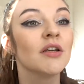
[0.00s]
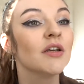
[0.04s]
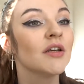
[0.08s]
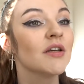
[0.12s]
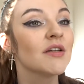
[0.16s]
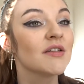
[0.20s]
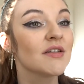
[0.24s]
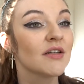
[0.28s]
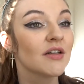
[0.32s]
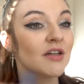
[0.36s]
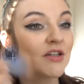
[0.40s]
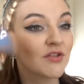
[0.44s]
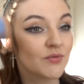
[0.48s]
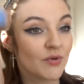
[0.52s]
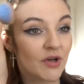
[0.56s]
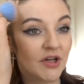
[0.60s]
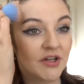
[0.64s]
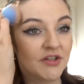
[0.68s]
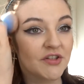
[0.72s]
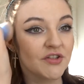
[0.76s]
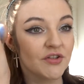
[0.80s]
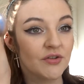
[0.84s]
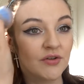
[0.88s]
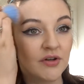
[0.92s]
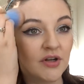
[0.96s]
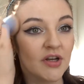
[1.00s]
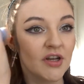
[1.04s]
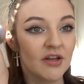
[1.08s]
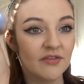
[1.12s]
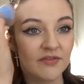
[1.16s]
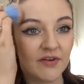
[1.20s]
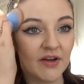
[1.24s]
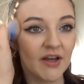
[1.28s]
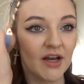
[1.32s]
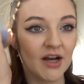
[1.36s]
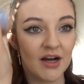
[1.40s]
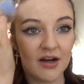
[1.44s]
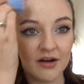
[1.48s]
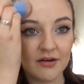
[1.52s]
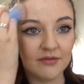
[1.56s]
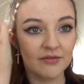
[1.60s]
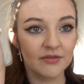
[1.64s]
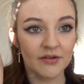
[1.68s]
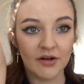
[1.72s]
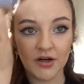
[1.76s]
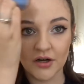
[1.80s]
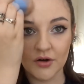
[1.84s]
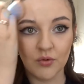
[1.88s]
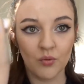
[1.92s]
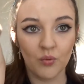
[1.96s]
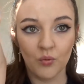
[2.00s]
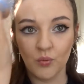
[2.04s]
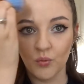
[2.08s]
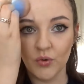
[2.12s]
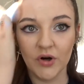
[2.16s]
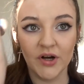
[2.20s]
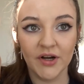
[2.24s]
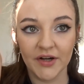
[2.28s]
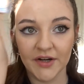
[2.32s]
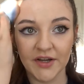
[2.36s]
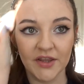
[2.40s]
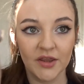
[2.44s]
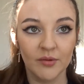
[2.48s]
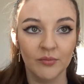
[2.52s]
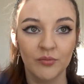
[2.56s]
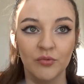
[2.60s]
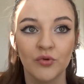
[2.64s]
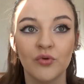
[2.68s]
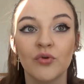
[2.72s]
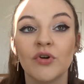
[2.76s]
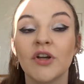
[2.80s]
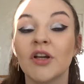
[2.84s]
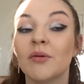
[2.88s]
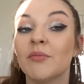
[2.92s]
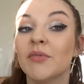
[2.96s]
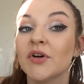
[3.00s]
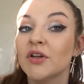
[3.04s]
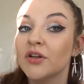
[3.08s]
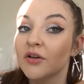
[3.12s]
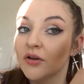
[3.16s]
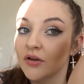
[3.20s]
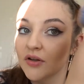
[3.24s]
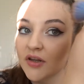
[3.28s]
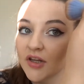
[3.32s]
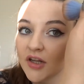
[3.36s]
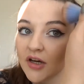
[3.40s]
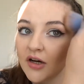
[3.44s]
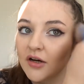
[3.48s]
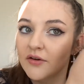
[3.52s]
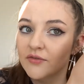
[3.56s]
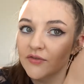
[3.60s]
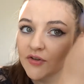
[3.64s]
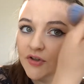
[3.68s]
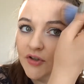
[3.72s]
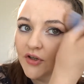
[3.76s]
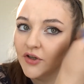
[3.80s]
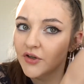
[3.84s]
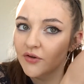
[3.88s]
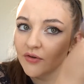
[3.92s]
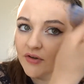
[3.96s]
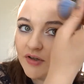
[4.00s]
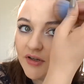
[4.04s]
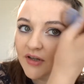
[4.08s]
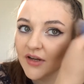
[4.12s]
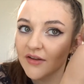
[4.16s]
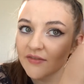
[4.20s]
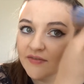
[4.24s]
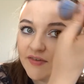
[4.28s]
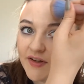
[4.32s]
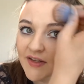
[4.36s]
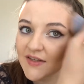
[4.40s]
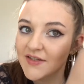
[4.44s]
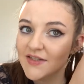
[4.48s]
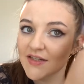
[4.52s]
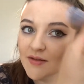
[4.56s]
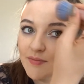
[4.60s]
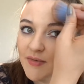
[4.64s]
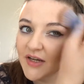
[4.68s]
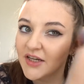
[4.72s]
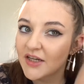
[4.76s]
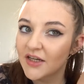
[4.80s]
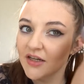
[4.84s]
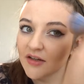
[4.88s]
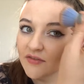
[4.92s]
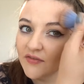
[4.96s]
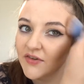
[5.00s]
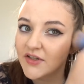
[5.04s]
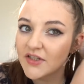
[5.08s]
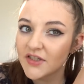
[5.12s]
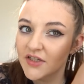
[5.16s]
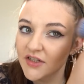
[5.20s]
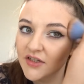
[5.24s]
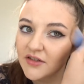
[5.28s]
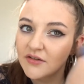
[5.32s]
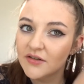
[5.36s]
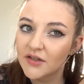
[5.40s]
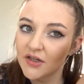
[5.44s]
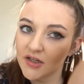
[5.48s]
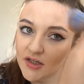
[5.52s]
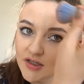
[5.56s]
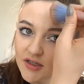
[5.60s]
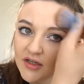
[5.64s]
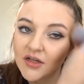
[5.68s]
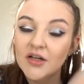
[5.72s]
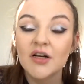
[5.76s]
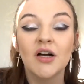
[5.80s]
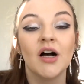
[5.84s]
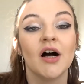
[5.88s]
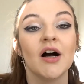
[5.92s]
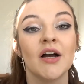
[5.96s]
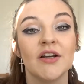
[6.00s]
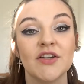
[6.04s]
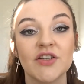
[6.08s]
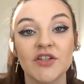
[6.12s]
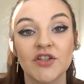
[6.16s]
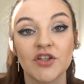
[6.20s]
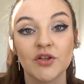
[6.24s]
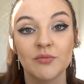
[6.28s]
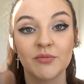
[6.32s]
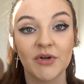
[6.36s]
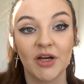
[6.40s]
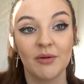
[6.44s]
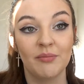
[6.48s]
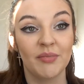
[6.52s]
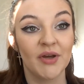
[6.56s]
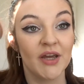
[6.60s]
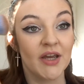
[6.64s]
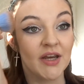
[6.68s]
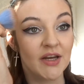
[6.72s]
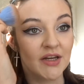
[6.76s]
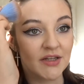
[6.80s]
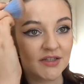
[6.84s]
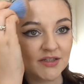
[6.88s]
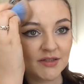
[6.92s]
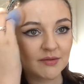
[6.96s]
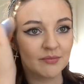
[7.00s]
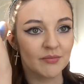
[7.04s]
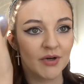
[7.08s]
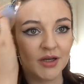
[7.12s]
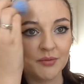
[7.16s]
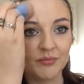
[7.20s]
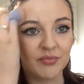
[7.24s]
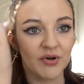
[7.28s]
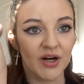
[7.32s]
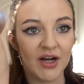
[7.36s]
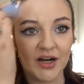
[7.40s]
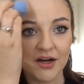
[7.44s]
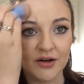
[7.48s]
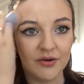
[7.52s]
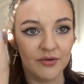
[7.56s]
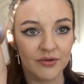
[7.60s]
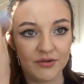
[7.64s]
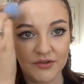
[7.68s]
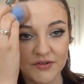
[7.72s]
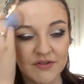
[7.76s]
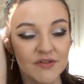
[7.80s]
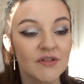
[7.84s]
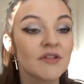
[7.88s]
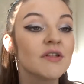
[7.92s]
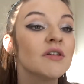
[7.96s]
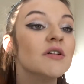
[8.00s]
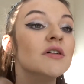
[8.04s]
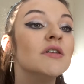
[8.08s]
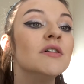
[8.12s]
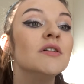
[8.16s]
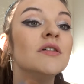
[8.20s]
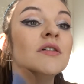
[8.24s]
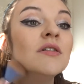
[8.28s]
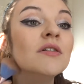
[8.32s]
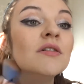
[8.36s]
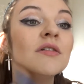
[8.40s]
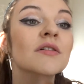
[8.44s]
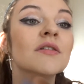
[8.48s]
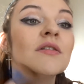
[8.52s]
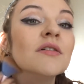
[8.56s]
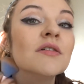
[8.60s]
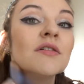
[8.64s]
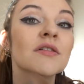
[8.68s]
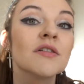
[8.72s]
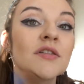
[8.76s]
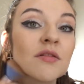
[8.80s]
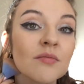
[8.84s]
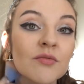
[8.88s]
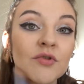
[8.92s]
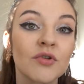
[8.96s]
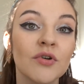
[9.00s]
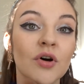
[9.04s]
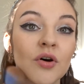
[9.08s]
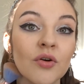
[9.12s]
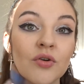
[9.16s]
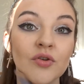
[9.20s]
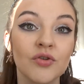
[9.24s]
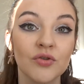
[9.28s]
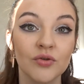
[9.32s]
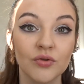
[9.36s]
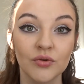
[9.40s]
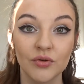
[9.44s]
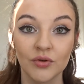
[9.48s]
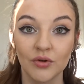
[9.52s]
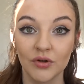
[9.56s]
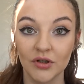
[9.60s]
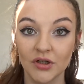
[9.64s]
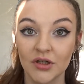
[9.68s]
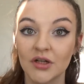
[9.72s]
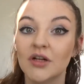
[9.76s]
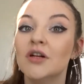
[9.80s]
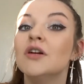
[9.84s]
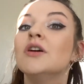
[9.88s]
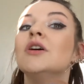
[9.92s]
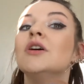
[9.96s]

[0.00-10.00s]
Yeah, sometimes what I do, if I have work in the morning but not in the afternoon and I fancy making a video, I just do my base, my brows, some contour,